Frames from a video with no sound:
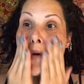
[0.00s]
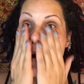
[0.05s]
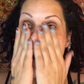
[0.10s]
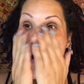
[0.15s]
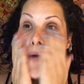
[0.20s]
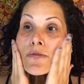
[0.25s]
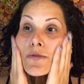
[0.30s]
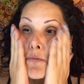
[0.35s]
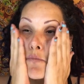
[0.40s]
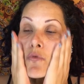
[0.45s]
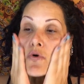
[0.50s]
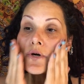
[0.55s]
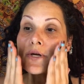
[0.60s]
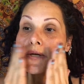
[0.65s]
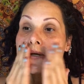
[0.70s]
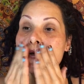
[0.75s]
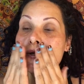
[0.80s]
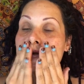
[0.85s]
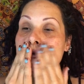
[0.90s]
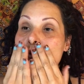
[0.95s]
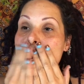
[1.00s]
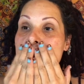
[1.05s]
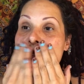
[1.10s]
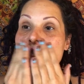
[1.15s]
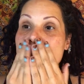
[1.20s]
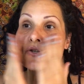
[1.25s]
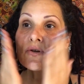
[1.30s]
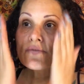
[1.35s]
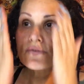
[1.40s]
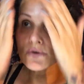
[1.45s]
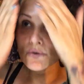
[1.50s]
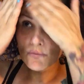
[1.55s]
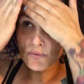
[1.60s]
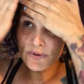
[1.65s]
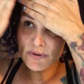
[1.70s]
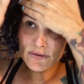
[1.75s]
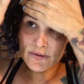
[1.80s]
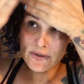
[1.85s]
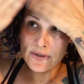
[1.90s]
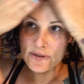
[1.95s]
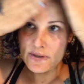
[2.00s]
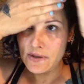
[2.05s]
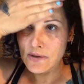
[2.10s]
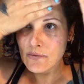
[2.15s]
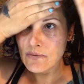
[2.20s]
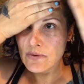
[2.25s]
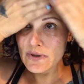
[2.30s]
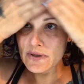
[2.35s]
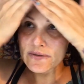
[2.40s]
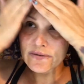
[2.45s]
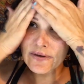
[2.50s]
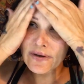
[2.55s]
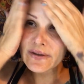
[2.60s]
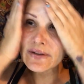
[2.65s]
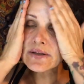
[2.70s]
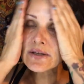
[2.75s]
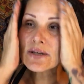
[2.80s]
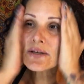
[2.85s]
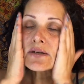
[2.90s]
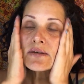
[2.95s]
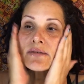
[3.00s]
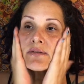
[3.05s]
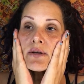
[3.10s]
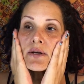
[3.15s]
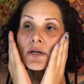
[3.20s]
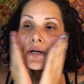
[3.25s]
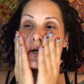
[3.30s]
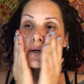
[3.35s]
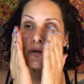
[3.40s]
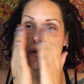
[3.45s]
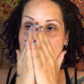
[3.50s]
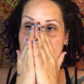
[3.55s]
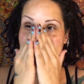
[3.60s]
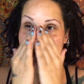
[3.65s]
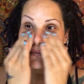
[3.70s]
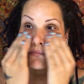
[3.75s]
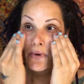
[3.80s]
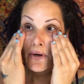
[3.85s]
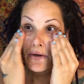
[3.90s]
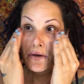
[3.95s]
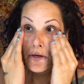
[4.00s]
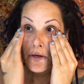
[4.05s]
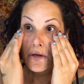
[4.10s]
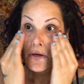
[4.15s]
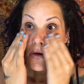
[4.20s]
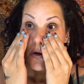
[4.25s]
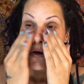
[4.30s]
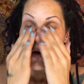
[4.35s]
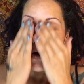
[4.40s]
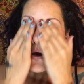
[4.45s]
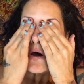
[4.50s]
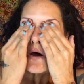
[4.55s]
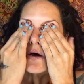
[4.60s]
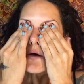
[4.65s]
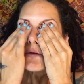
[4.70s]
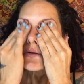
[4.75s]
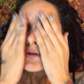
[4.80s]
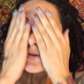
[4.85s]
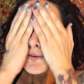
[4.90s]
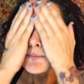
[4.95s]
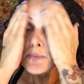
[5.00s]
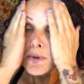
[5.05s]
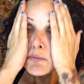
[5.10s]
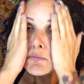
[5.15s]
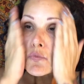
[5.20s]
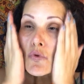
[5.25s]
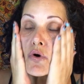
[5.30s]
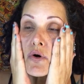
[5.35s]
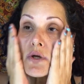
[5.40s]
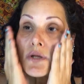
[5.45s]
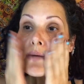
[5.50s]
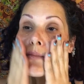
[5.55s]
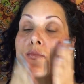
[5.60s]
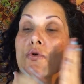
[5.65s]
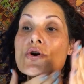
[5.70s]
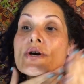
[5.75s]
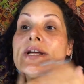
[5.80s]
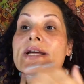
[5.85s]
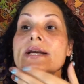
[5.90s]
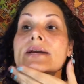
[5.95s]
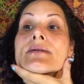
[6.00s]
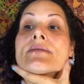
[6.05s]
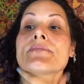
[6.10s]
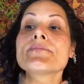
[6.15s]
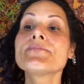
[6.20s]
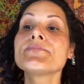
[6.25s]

in the morning as well. So if you're wondering like what exactly is that, I talked about it a little bit more in the morning.